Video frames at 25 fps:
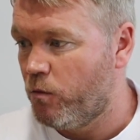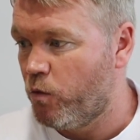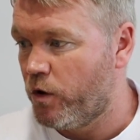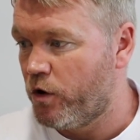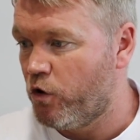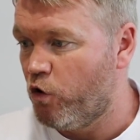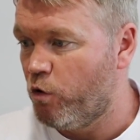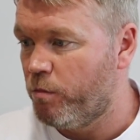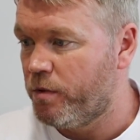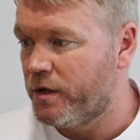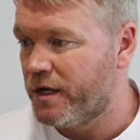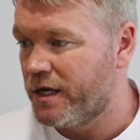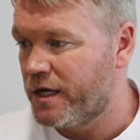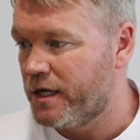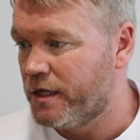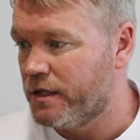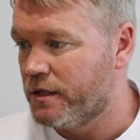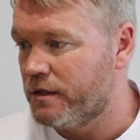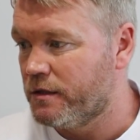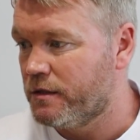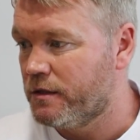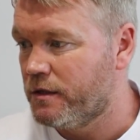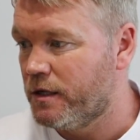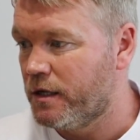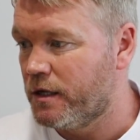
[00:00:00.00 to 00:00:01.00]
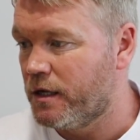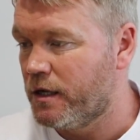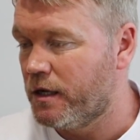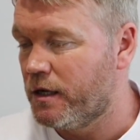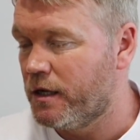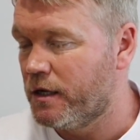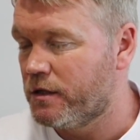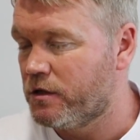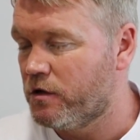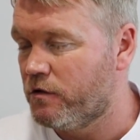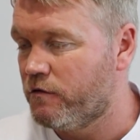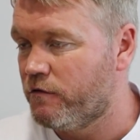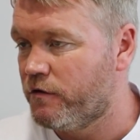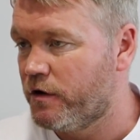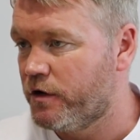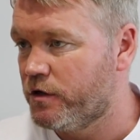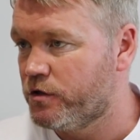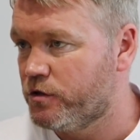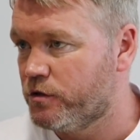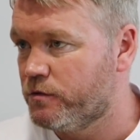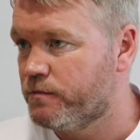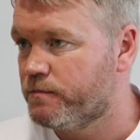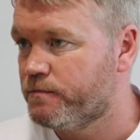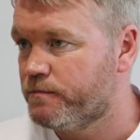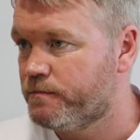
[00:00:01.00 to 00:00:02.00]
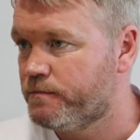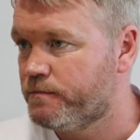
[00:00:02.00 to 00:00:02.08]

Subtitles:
hoping it can get done very soon.